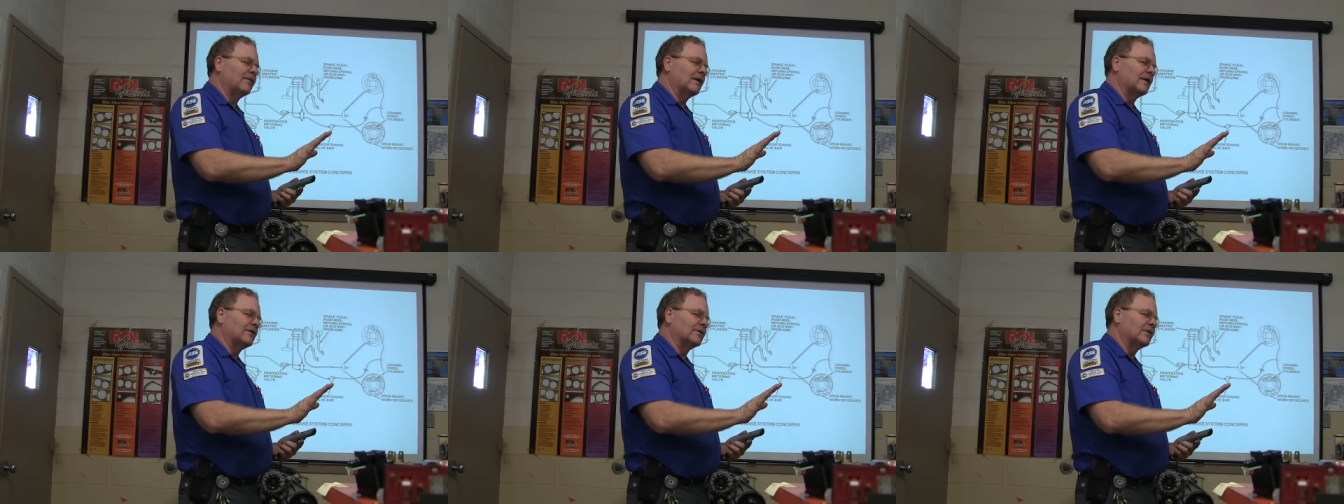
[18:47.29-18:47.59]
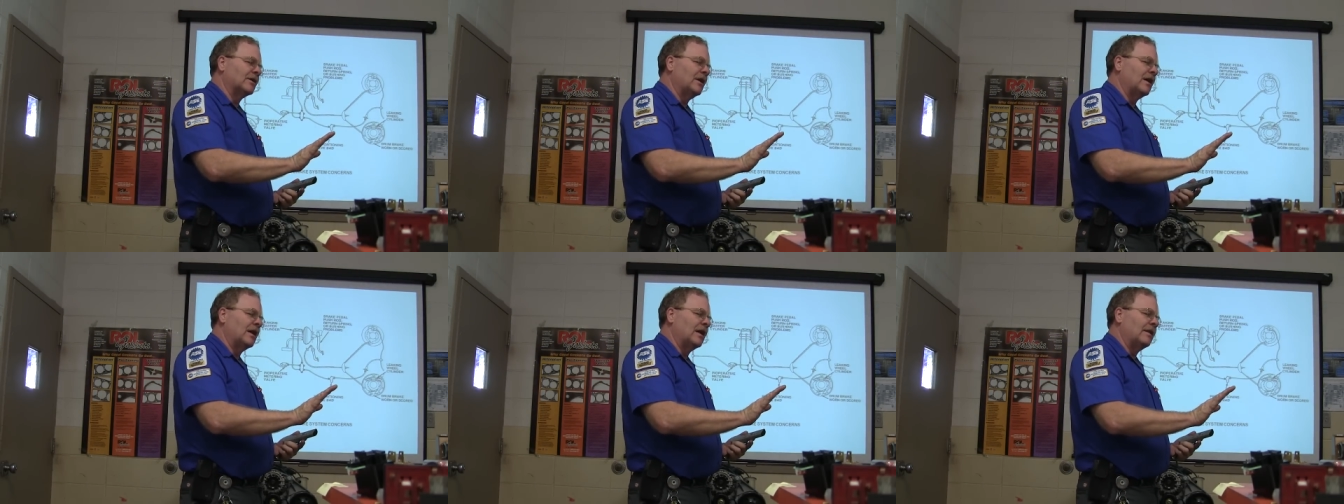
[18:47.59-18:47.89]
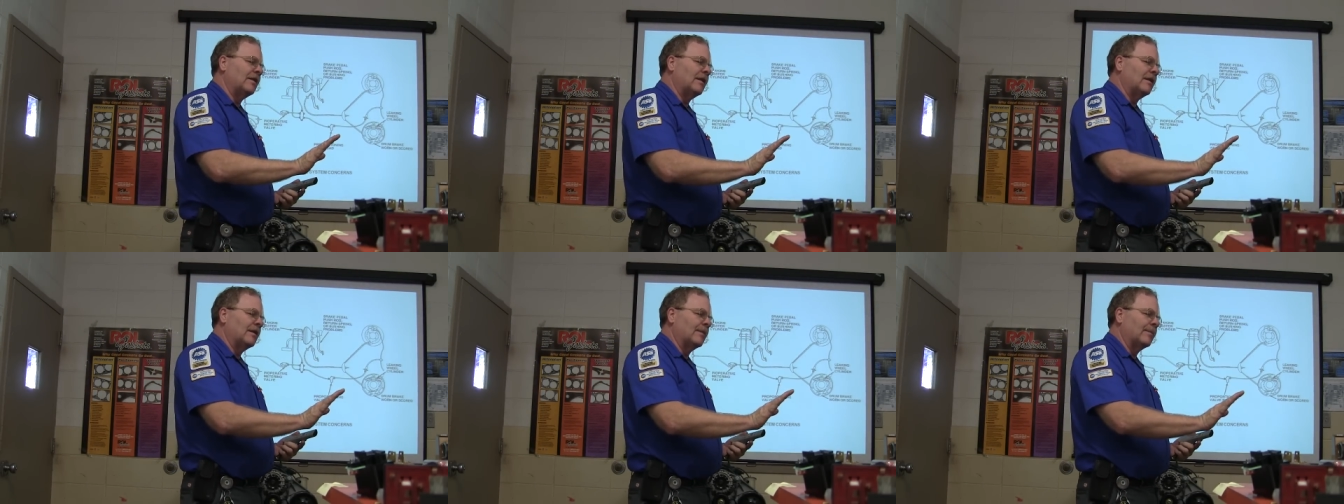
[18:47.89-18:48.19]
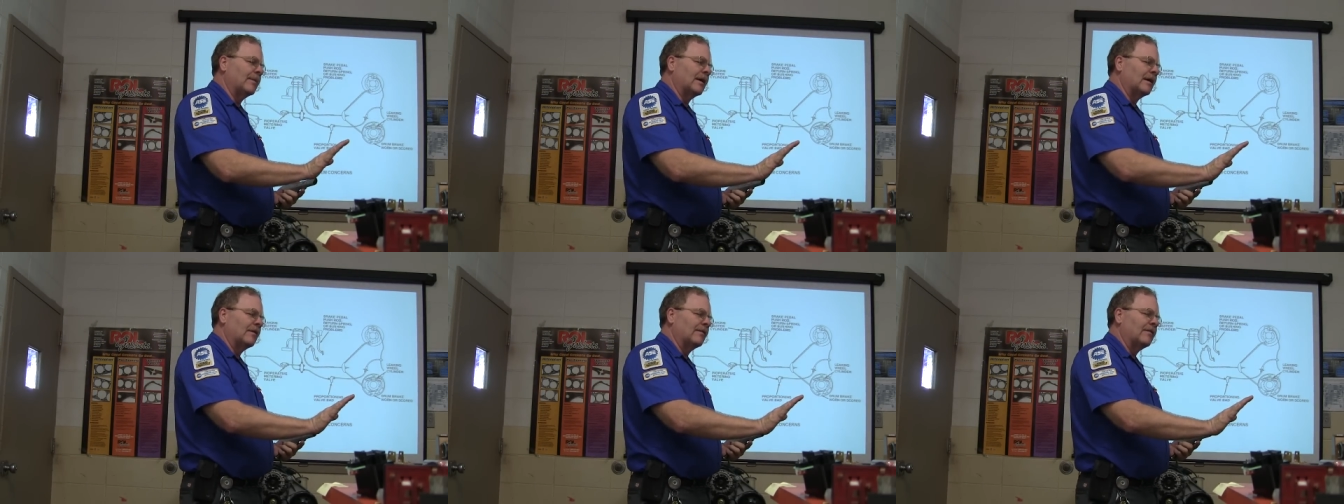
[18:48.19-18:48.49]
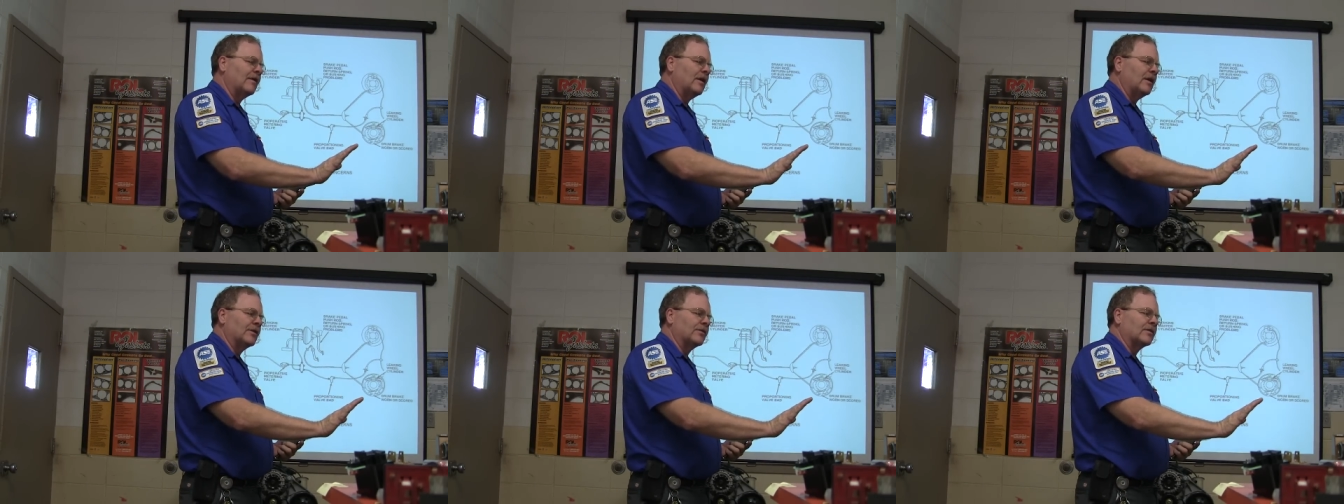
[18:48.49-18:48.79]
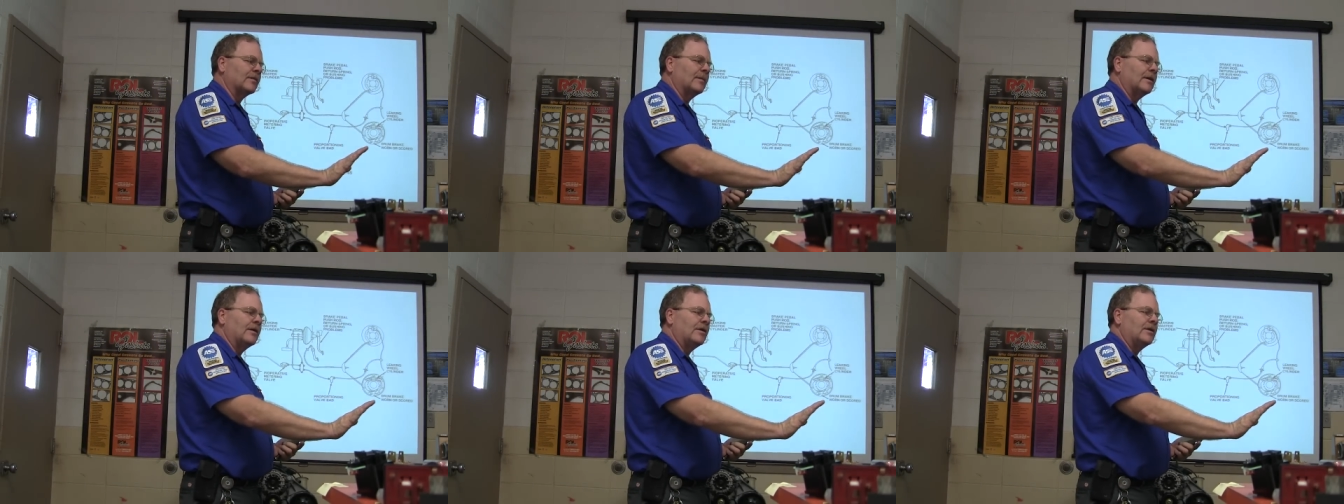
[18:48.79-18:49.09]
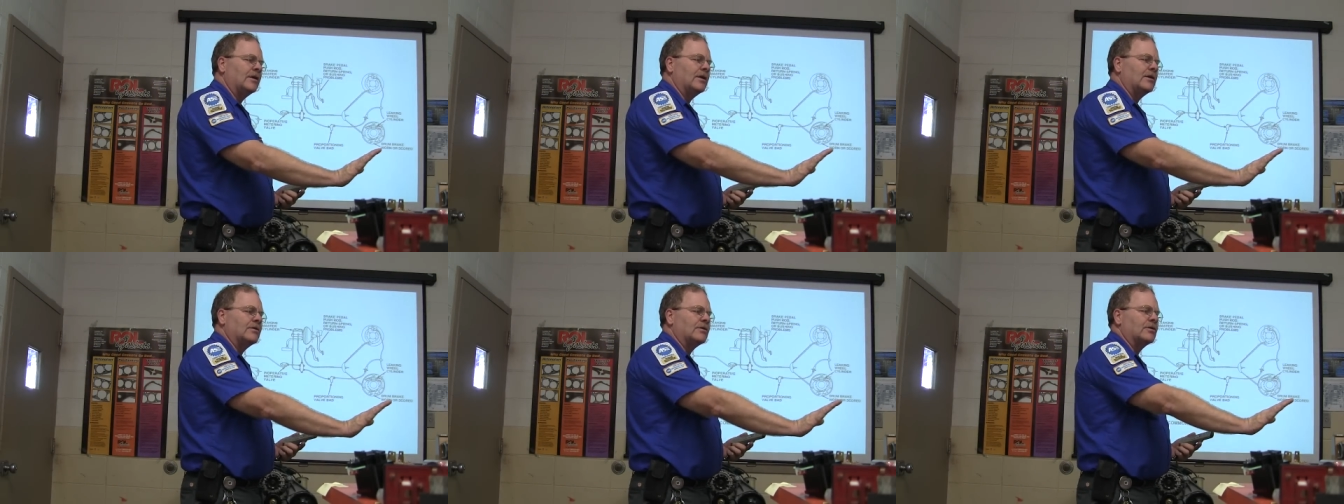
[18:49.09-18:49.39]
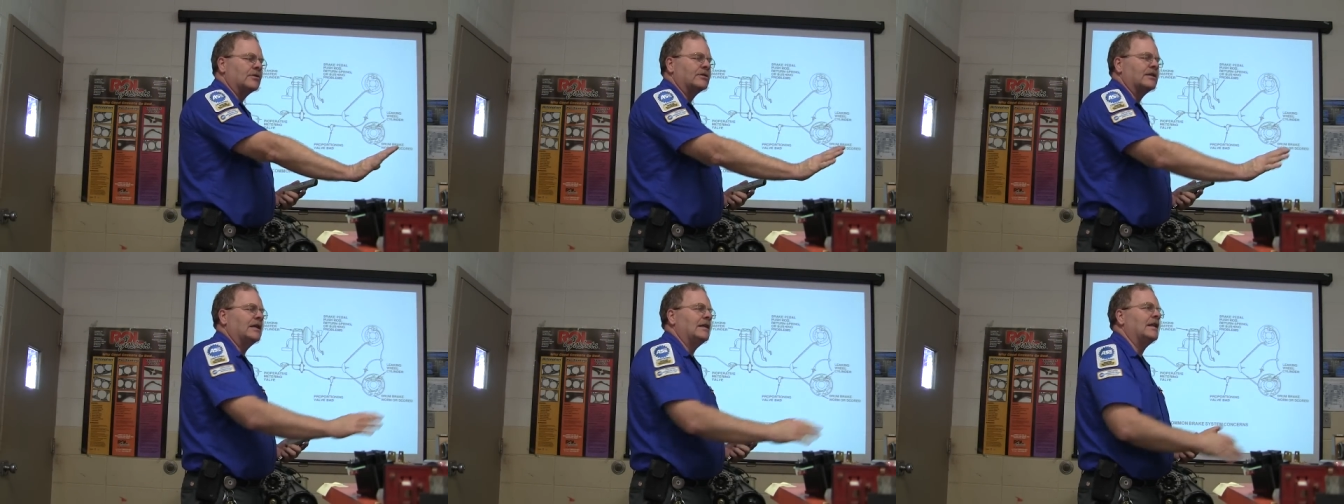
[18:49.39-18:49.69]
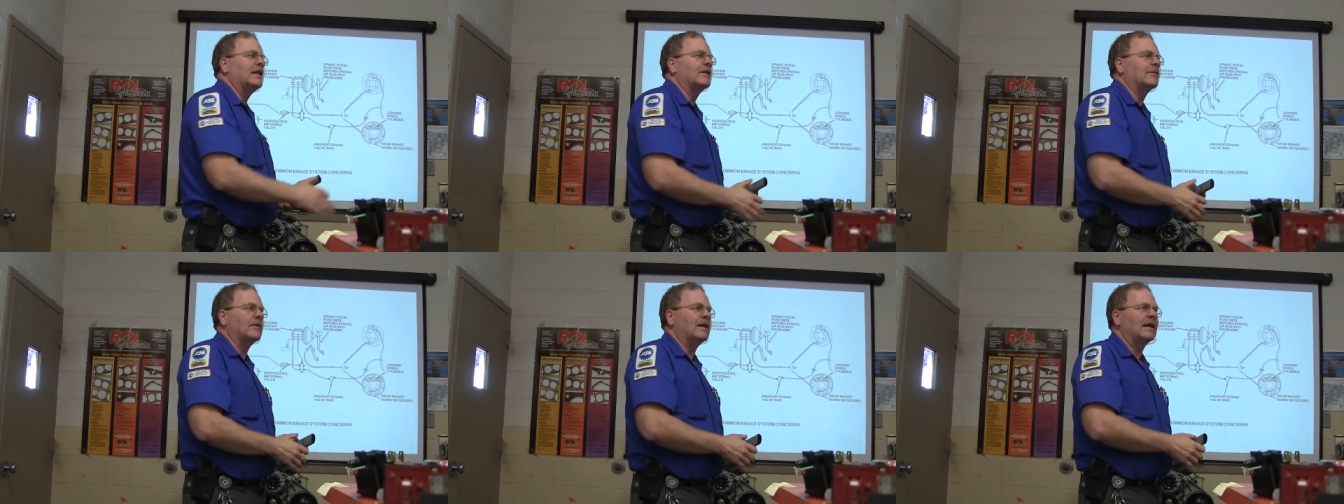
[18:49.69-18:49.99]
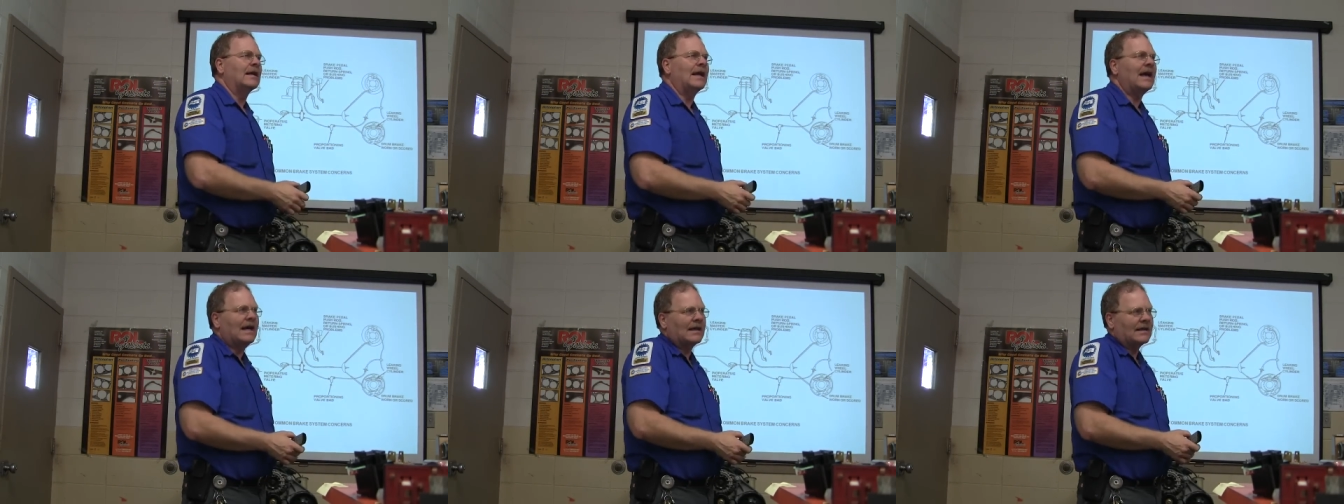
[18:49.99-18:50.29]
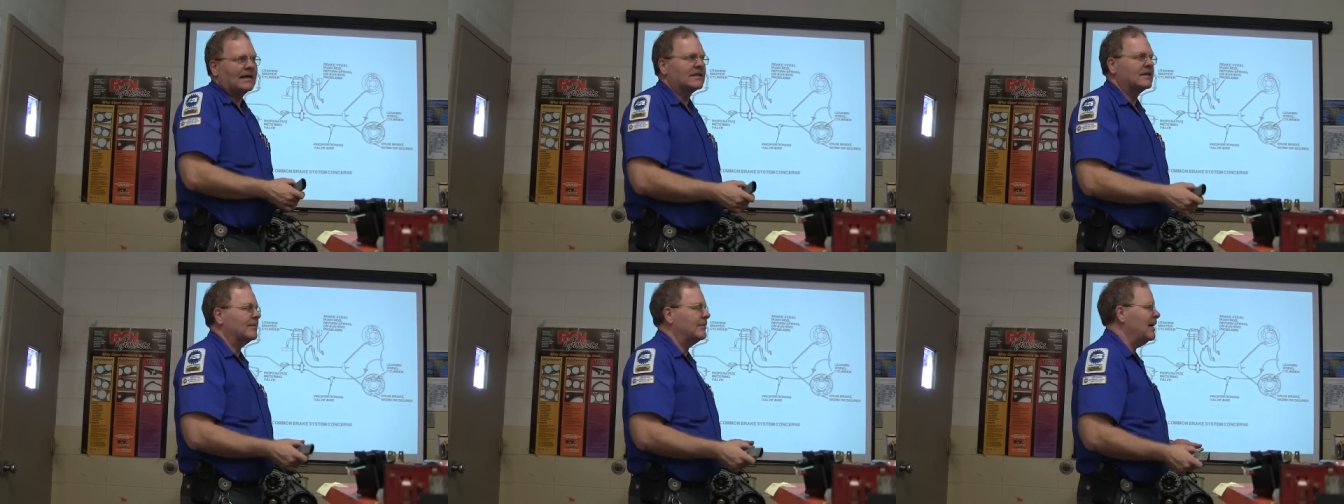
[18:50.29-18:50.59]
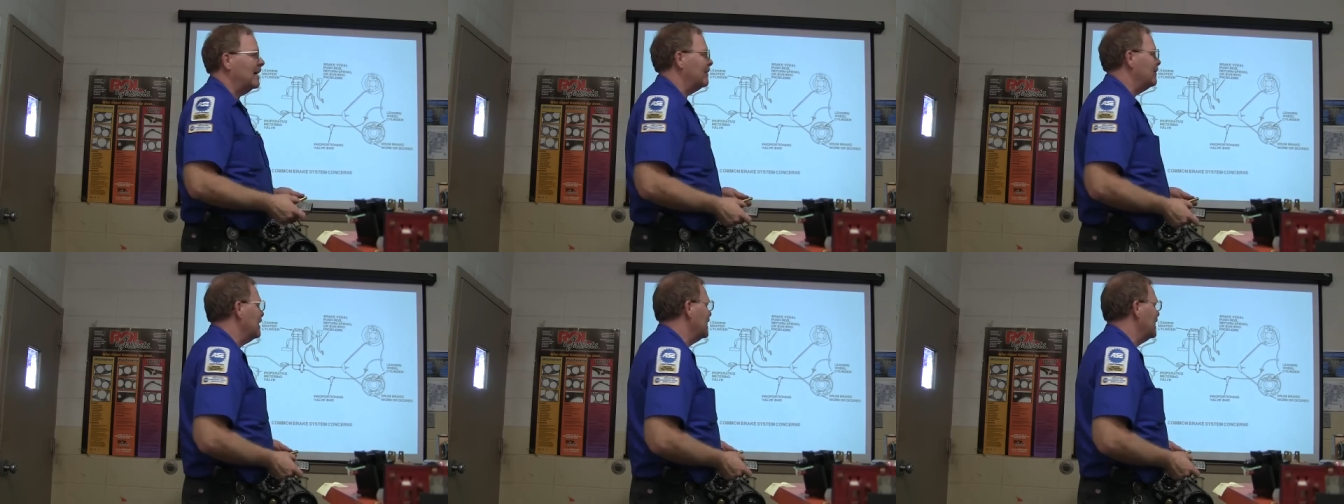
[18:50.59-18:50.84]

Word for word: feels good and then the pedal falls from under you as you're sitting in the red light. That's a bad